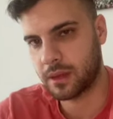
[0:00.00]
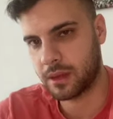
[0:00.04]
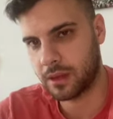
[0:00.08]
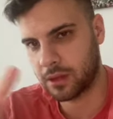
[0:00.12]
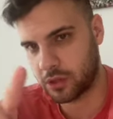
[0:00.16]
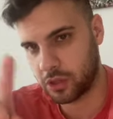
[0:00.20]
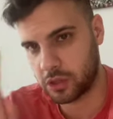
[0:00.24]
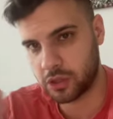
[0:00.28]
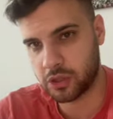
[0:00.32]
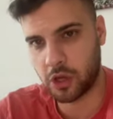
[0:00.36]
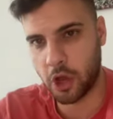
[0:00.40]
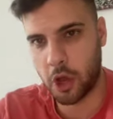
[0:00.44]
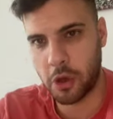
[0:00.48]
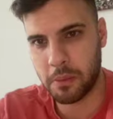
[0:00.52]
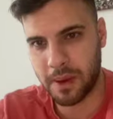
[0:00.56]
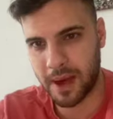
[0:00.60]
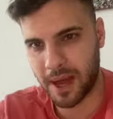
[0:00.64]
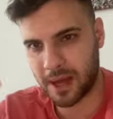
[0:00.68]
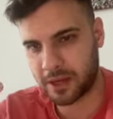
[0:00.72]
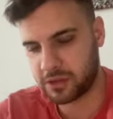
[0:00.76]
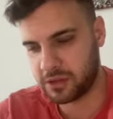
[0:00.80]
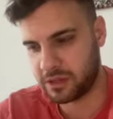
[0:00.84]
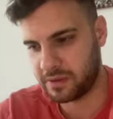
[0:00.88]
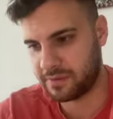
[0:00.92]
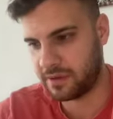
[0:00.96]
Just go back
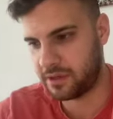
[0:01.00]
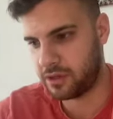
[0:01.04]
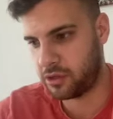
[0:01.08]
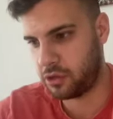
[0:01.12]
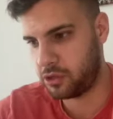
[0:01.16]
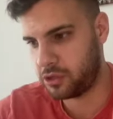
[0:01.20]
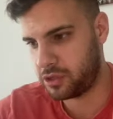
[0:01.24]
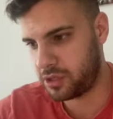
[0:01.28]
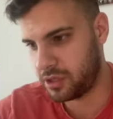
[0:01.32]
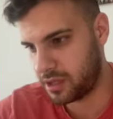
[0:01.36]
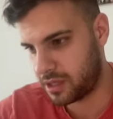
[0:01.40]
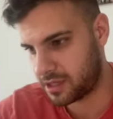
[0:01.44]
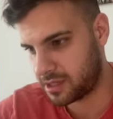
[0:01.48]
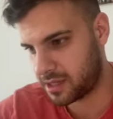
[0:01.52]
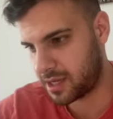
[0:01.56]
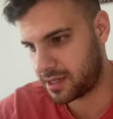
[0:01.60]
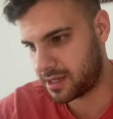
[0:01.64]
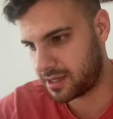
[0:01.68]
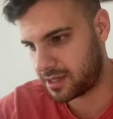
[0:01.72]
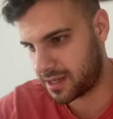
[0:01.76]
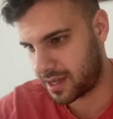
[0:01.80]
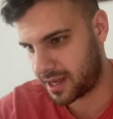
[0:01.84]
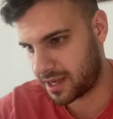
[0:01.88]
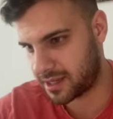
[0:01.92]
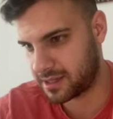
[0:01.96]
to the video. You see the size of
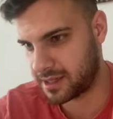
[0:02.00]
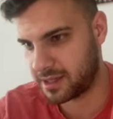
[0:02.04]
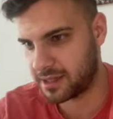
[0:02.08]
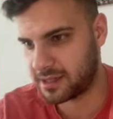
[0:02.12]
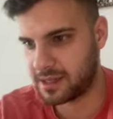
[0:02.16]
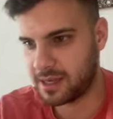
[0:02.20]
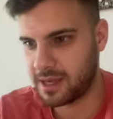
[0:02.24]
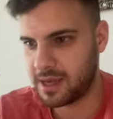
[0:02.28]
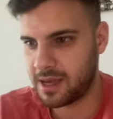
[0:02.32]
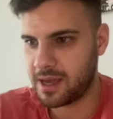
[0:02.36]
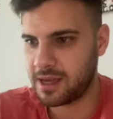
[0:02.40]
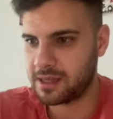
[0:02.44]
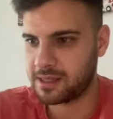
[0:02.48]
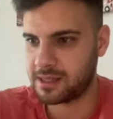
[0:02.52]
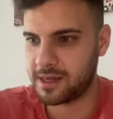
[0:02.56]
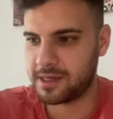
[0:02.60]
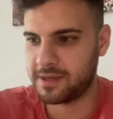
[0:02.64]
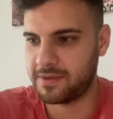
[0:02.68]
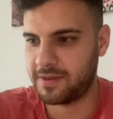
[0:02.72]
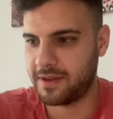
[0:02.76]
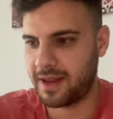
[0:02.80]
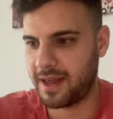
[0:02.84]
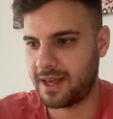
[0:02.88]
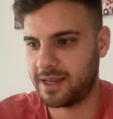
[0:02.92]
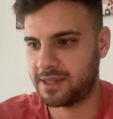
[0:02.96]
Texas, size of
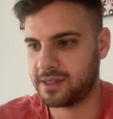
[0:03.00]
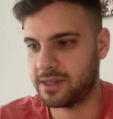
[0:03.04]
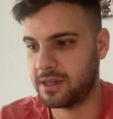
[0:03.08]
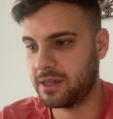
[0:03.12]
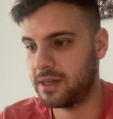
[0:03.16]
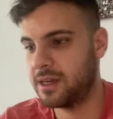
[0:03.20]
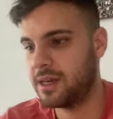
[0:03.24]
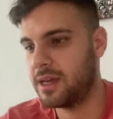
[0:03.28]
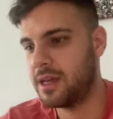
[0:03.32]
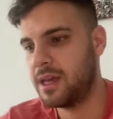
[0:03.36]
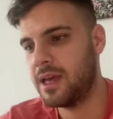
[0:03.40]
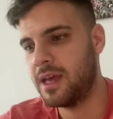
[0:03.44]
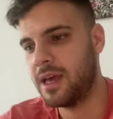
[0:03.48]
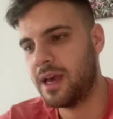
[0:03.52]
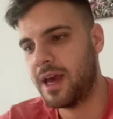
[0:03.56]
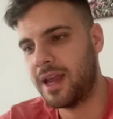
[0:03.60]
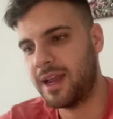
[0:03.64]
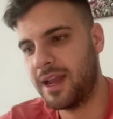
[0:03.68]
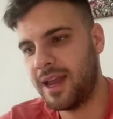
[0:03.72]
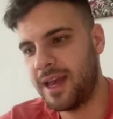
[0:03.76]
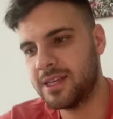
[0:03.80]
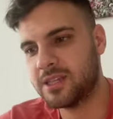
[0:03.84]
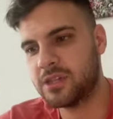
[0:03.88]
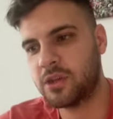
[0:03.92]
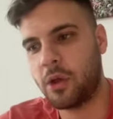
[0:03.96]
Alaska.
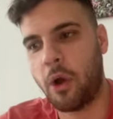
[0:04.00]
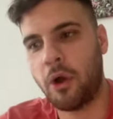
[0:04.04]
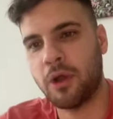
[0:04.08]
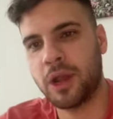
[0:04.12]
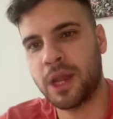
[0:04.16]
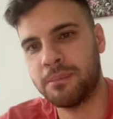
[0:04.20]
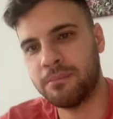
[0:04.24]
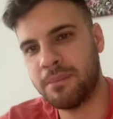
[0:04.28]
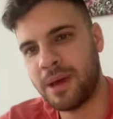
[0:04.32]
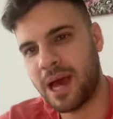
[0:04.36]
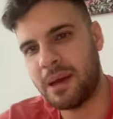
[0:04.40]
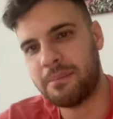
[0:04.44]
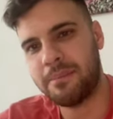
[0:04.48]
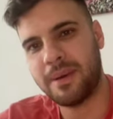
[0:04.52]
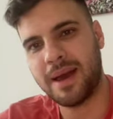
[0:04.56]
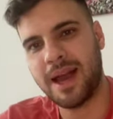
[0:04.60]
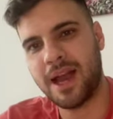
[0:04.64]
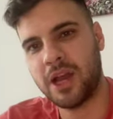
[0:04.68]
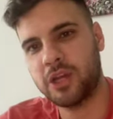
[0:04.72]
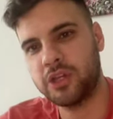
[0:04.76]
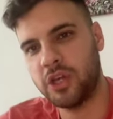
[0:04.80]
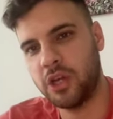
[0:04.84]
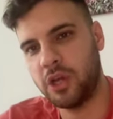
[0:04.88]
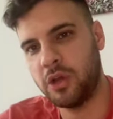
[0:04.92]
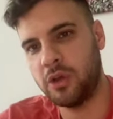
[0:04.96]
Alaska on a map
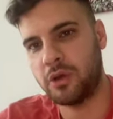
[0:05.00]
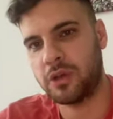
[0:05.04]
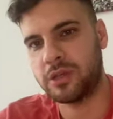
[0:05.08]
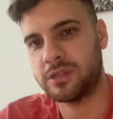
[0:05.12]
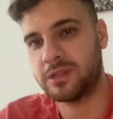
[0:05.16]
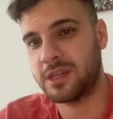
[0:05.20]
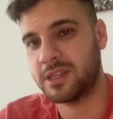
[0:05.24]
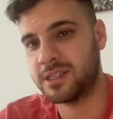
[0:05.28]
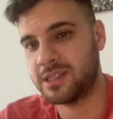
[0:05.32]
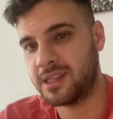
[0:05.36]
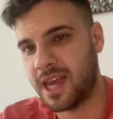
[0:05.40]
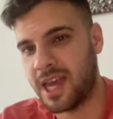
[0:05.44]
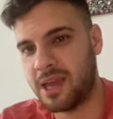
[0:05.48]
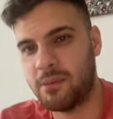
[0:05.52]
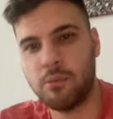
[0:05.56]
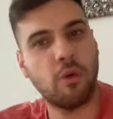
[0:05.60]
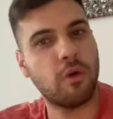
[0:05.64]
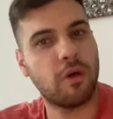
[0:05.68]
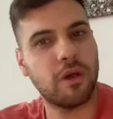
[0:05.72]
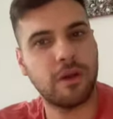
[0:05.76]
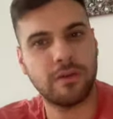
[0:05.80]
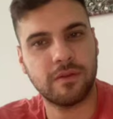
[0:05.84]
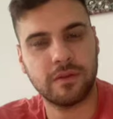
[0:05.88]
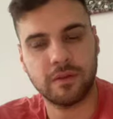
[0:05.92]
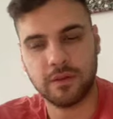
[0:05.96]
actually looks the same
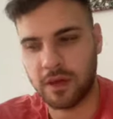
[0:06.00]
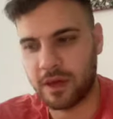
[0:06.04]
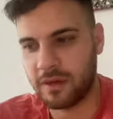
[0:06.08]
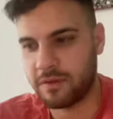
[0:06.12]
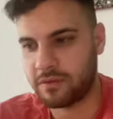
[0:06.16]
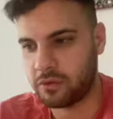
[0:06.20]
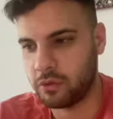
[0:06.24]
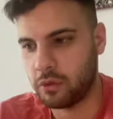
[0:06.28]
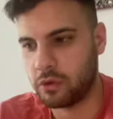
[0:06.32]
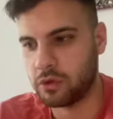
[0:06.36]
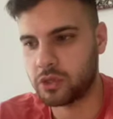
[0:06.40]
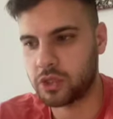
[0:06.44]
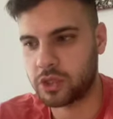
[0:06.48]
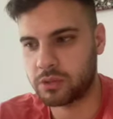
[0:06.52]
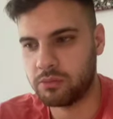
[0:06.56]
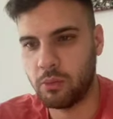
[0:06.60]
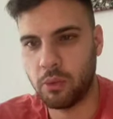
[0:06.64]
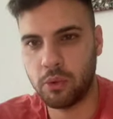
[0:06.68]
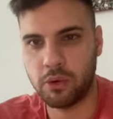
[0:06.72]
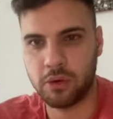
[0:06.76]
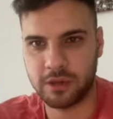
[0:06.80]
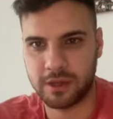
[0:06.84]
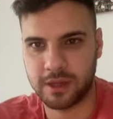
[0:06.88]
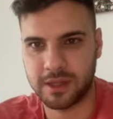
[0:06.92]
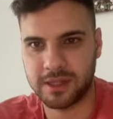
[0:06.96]
or if not
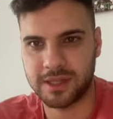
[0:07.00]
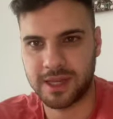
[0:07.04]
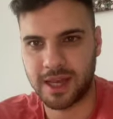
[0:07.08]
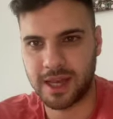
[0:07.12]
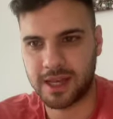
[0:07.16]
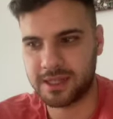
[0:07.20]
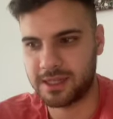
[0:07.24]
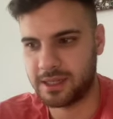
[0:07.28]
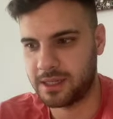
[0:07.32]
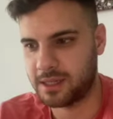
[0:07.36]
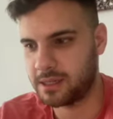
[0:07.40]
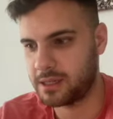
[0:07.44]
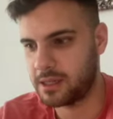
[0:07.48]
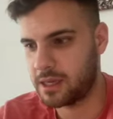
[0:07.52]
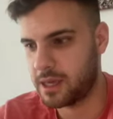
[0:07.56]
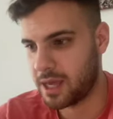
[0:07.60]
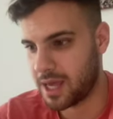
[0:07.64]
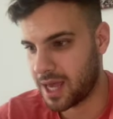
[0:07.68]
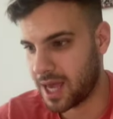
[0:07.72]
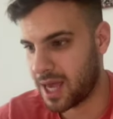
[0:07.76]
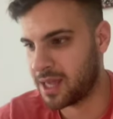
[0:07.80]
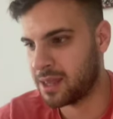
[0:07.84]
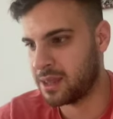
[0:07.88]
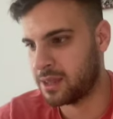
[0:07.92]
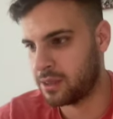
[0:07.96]
smaller than Texas
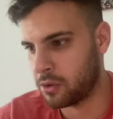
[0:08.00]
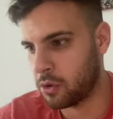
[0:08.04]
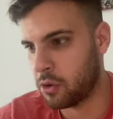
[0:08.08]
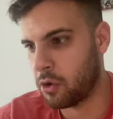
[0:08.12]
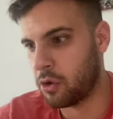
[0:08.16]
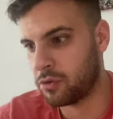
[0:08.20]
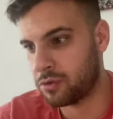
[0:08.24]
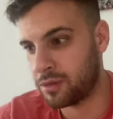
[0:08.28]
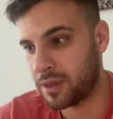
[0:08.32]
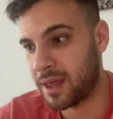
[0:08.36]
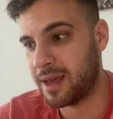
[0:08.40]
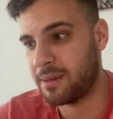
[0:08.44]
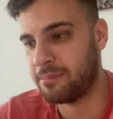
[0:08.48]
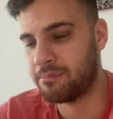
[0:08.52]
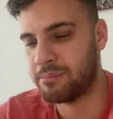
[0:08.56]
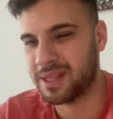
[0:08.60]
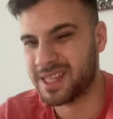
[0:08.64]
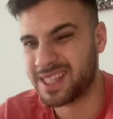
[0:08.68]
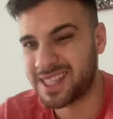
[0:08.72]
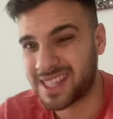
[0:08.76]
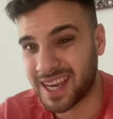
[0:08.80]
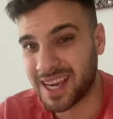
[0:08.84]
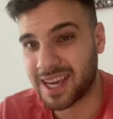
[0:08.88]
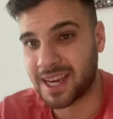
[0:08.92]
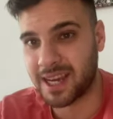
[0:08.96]
on that
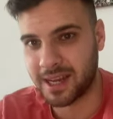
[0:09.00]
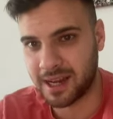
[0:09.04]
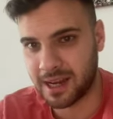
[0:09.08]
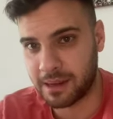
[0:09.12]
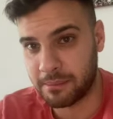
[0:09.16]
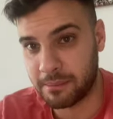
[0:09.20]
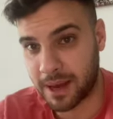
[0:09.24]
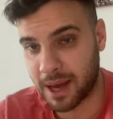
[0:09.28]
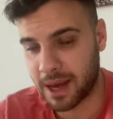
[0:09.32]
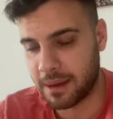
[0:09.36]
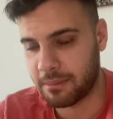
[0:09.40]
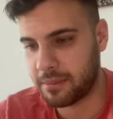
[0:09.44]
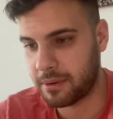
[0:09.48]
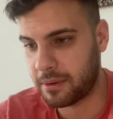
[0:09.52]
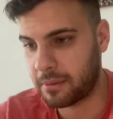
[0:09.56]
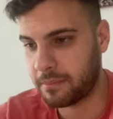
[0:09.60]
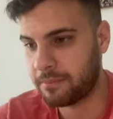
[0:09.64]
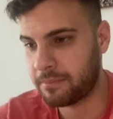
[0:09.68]
particular map.